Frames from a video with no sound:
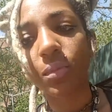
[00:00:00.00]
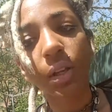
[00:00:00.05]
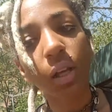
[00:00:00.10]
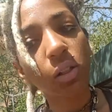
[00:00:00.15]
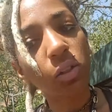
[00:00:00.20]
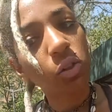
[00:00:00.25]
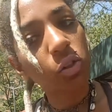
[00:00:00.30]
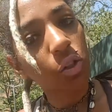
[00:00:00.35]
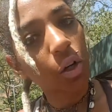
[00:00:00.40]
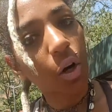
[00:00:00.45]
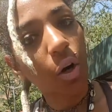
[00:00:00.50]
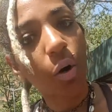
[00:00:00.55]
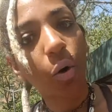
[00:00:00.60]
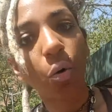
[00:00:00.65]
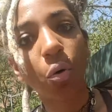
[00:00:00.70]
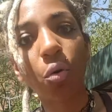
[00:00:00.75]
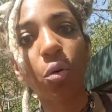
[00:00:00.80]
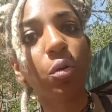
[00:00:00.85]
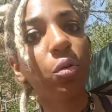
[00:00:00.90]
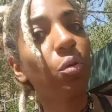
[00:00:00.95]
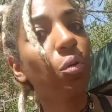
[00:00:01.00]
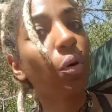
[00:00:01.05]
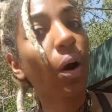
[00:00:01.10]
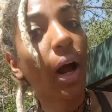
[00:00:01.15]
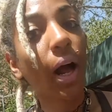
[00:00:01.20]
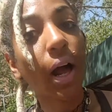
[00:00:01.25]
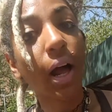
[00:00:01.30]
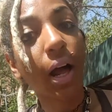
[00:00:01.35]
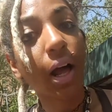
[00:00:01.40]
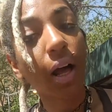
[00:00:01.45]
So
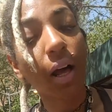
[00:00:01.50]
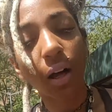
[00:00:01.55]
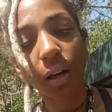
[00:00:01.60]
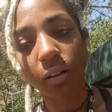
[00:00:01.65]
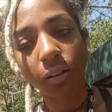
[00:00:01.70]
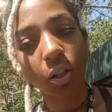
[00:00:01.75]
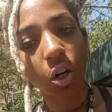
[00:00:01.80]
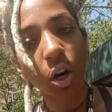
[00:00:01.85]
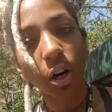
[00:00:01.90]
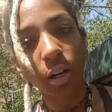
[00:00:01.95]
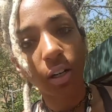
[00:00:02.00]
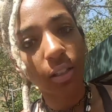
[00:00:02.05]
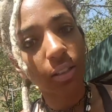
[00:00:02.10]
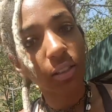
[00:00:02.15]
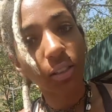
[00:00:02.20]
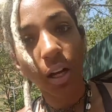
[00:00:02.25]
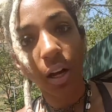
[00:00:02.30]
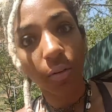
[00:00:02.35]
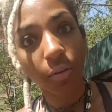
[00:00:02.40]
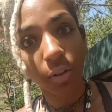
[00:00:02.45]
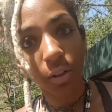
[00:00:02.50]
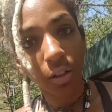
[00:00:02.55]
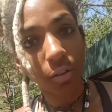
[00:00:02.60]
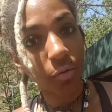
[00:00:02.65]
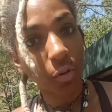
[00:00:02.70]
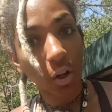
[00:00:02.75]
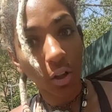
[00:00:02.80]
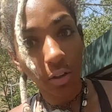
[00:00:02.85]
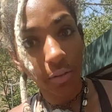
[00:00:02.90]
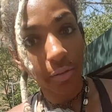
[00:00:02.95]
Cardi's not really
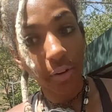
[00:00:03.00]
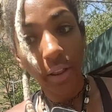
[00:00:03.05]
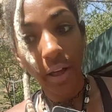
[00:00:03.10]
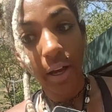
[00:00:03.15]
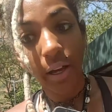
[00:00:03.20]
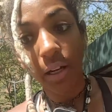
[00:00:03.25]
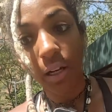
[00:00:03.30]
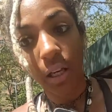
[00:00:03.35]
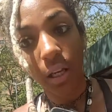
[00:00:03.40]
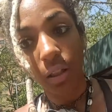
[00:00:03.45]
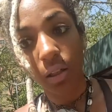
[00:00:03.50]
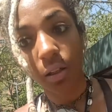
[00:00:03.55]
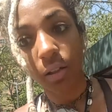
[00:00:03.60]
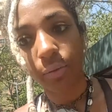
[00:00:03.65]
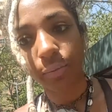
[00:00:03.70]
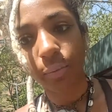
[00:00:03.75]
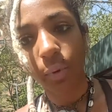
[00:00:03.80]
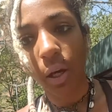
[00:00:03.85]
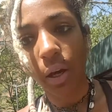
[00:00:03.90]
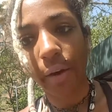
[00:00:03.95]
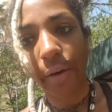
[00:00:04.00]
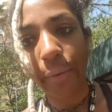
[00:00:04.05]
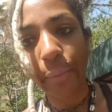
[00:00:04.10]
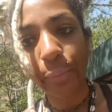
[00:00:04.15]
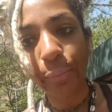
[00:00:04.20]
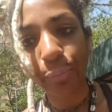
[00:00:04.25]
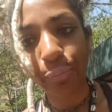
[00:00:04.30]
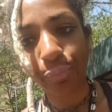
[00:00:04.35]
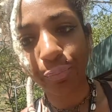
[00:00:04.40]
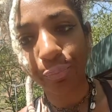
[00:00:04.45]
falling for that either. Okay.
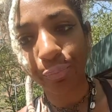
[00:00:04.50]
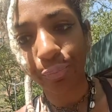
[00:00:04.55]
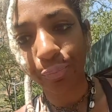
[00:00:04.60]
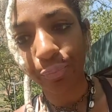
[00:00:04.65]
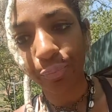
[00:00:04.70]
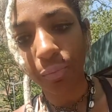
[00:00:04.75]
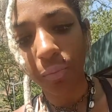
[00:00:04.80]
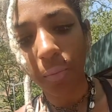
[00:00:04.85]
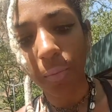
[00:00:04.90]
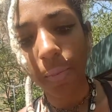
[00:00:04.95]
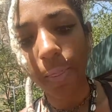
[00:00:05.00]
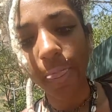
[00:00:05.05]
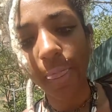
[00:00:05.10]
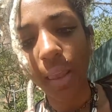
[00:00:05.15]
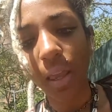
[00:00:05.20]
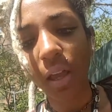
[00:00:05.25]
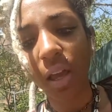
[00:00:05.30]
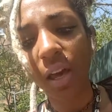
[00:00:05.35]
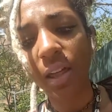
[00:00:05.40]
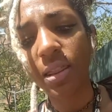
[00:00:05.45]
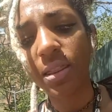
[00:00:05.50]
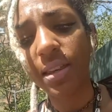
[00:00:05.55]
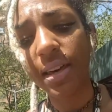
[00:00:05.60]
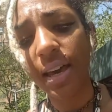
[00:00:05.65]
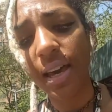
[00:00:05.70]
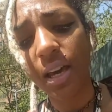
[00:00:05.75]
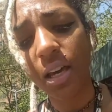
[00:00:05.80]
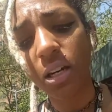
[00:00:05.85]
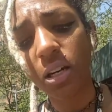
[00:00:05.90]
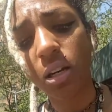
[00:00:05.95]
And
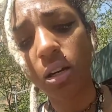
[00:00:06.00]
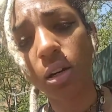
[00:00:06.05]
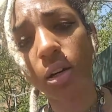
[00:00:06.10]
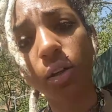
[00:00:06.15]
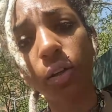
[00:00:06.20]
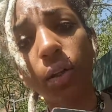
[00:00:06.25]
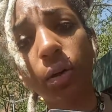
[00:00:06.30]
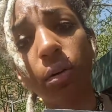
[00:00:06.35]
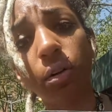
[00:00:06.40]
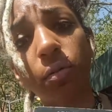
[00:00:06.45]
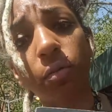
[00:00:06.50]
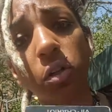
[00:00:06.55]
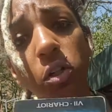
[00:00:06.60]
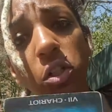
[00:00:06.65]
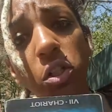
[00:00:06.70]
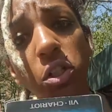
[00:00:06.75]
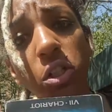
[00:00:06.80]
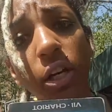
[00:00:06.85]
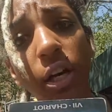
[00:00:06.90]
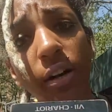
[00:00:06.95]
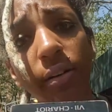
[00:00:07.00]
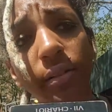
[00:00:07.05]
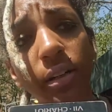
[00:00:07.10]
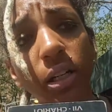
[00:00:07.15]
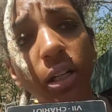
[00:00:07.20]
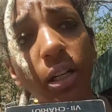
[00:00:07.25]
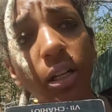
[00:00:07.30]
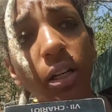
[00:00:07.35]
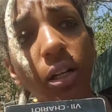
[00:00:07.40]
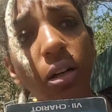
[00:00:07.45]
then the reverse
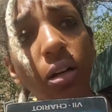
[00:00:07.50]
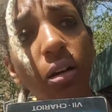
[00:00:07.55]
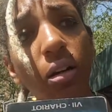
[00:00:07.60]
Chariot